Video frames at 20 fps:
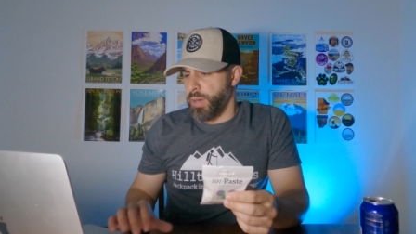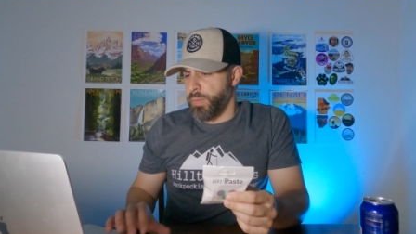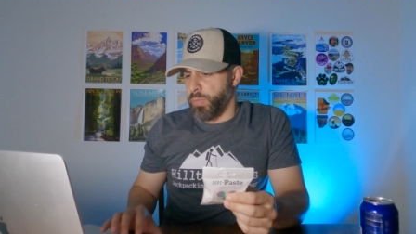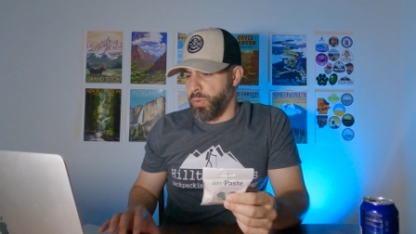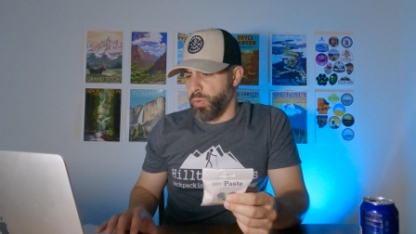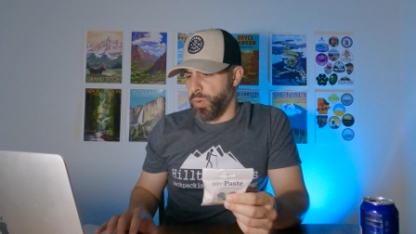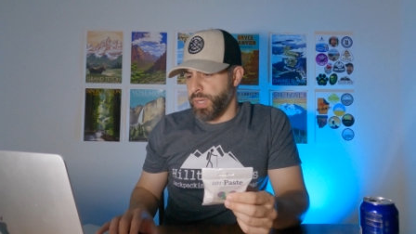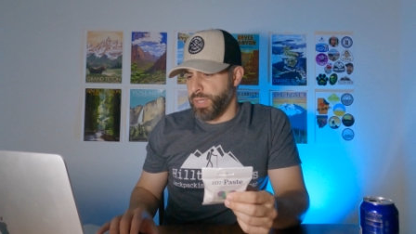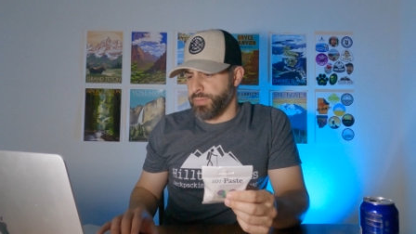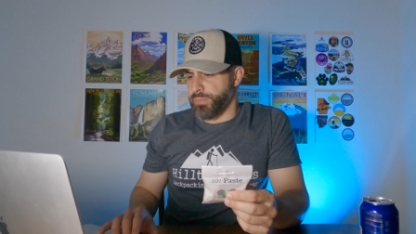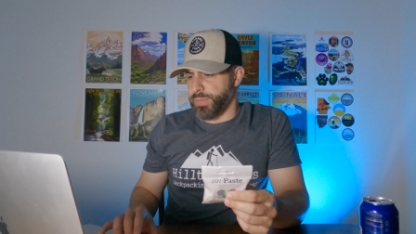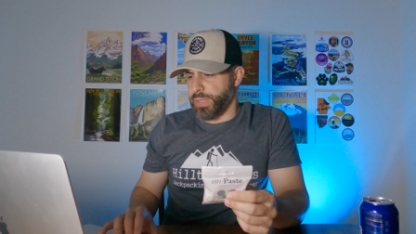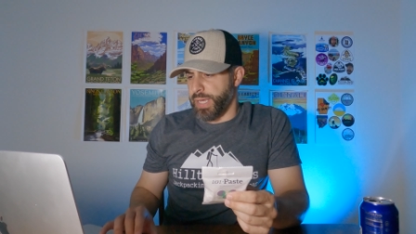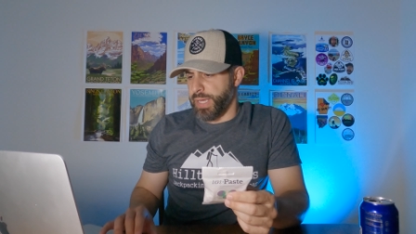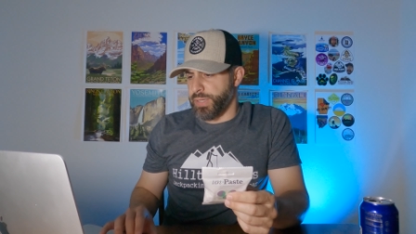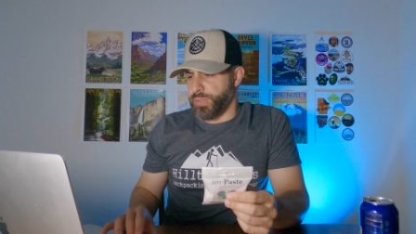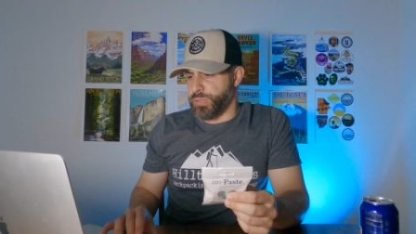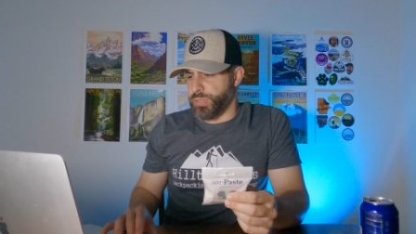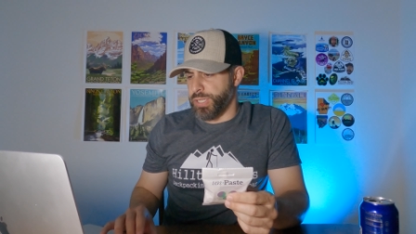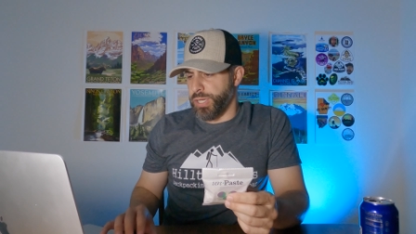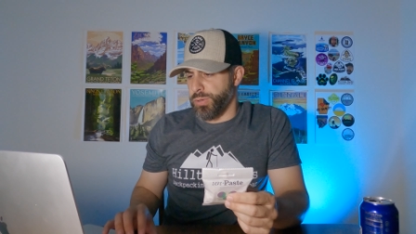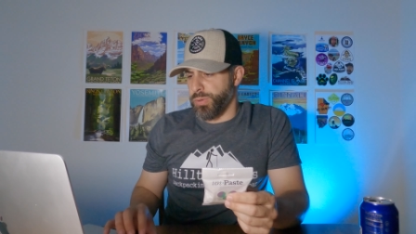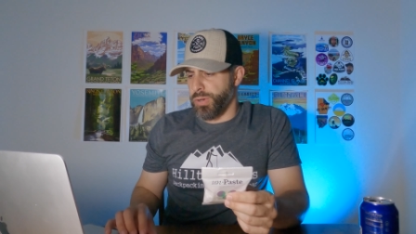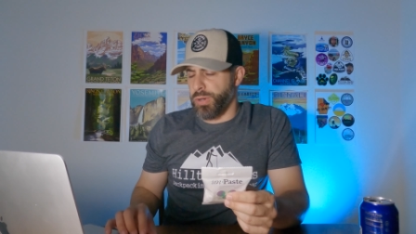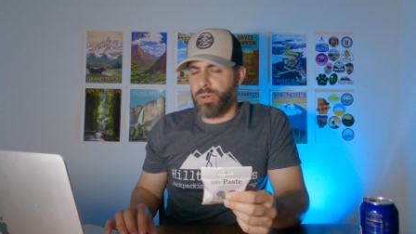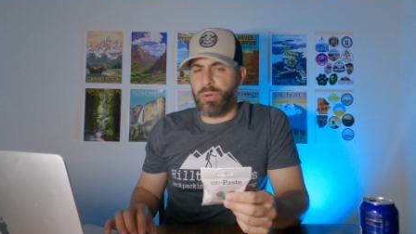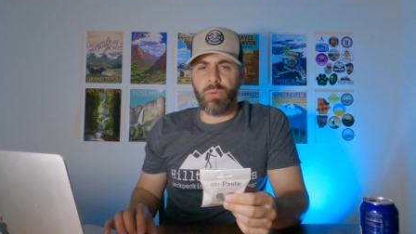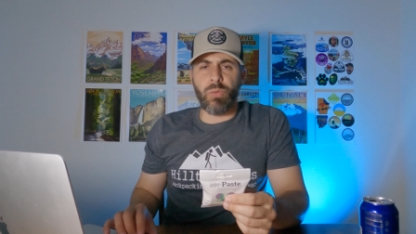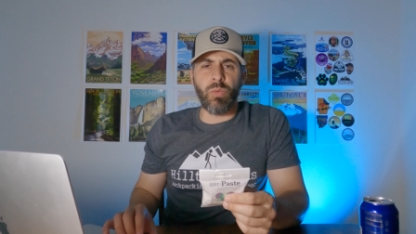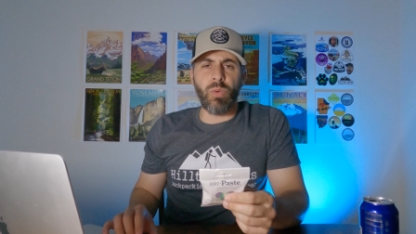
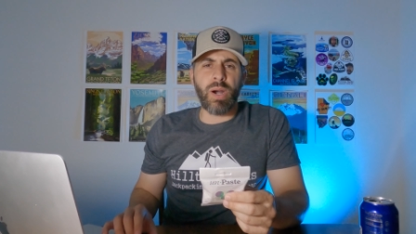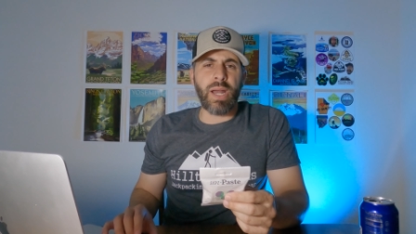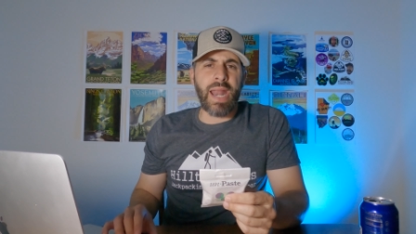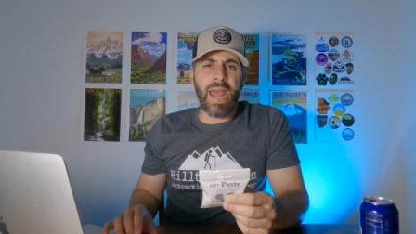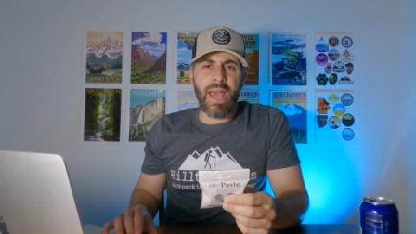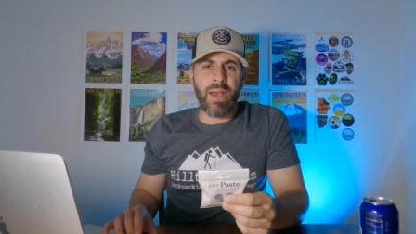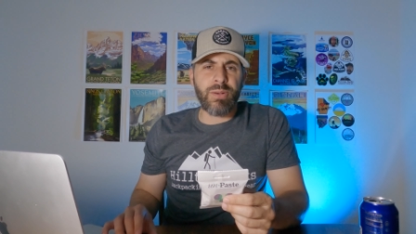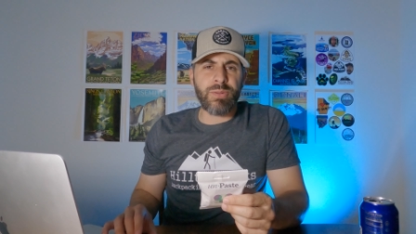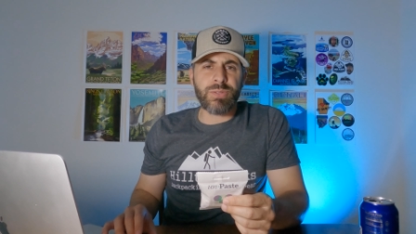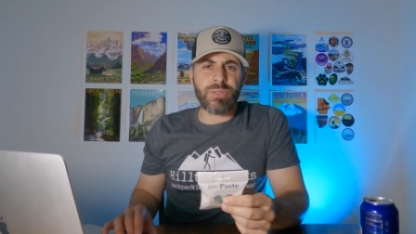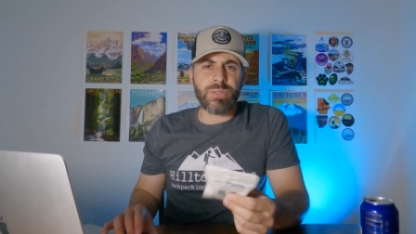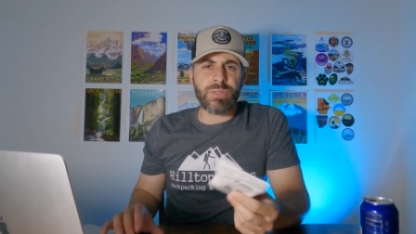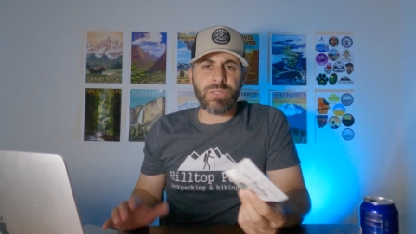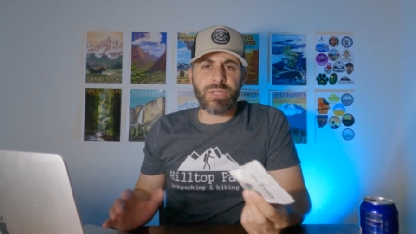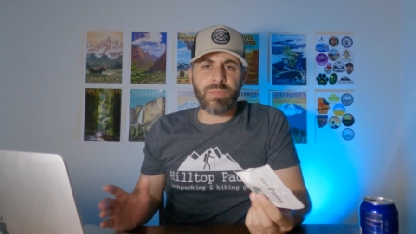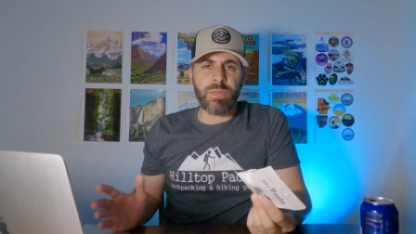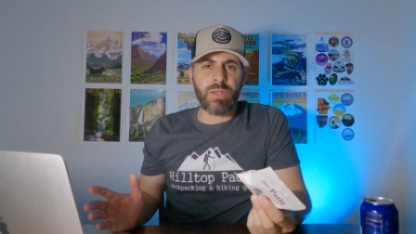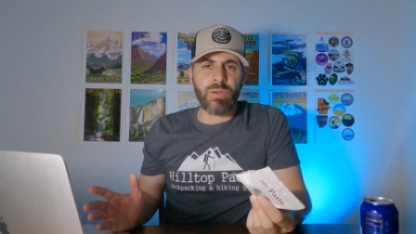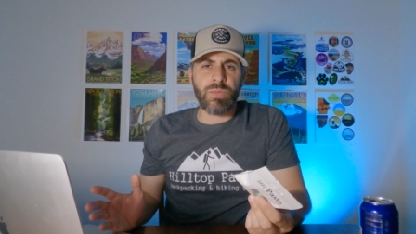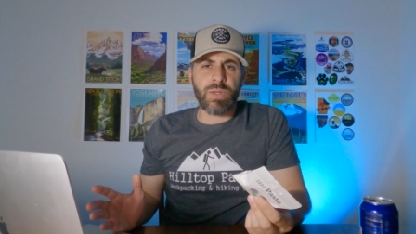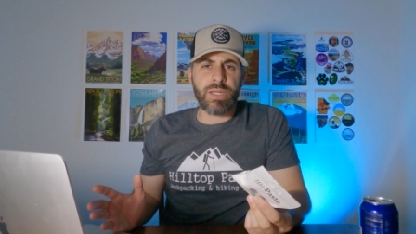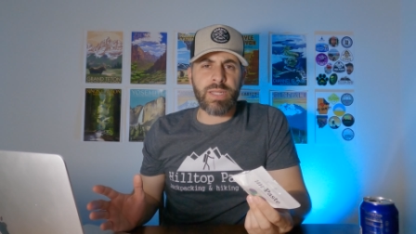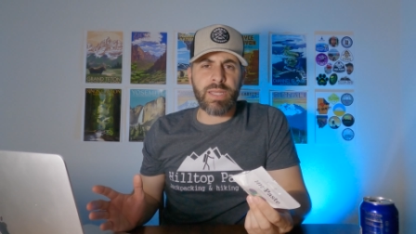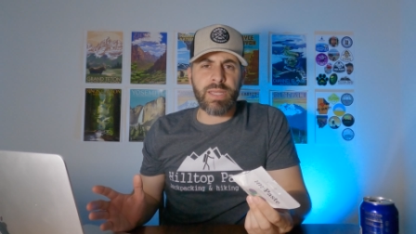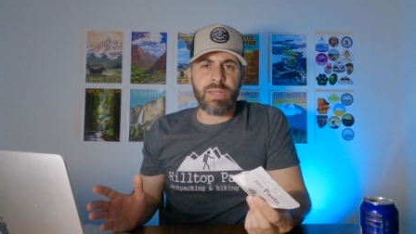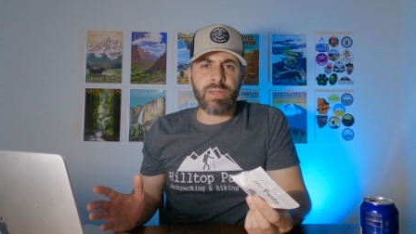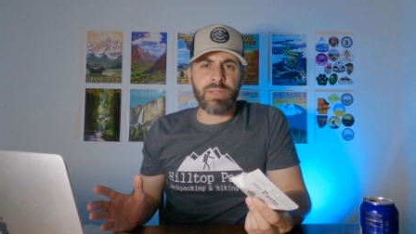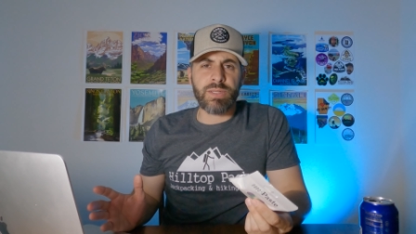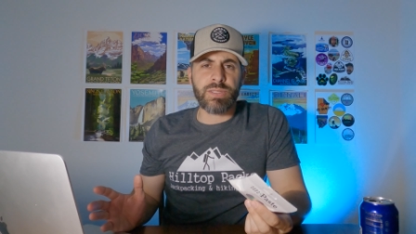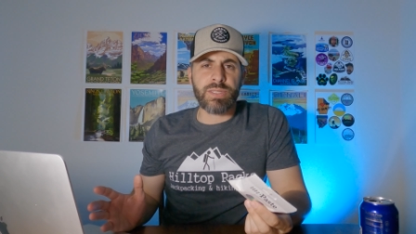0.01 ounce or something
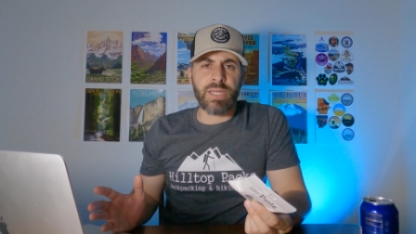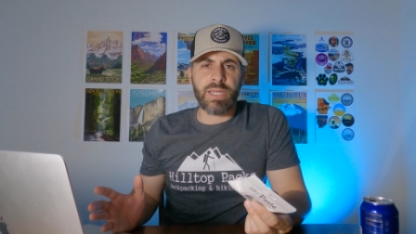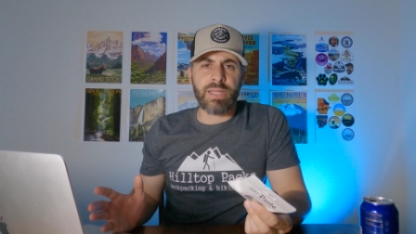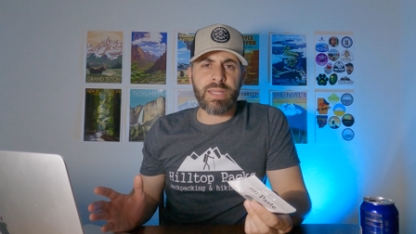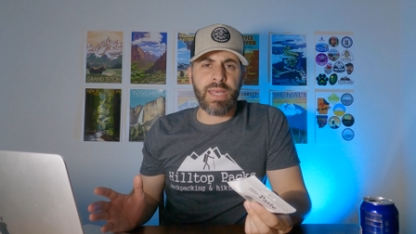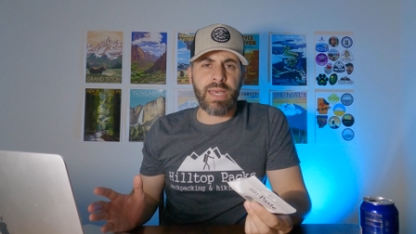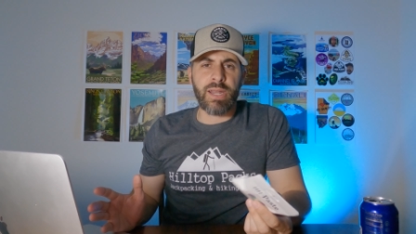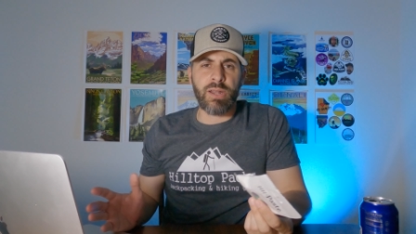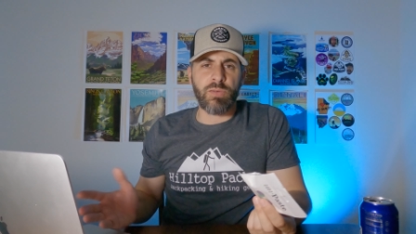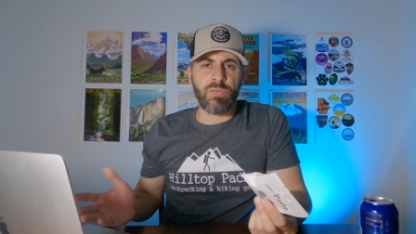ridiculous like that.